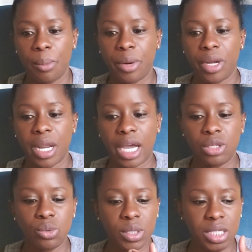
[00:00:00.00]
But I
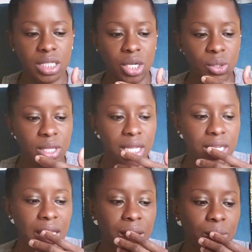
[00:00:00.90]
do want to tell you that,
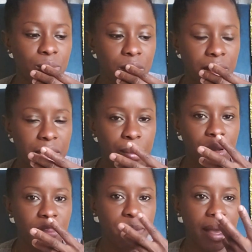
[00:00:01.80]
like, the
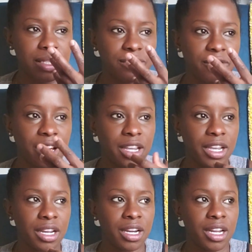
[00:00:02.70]
nipple of the
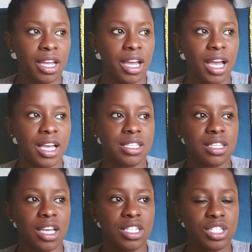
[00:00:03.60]
pacifier
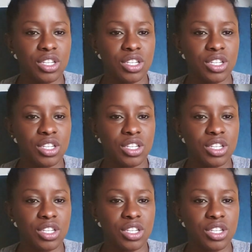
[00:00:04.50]
has it's a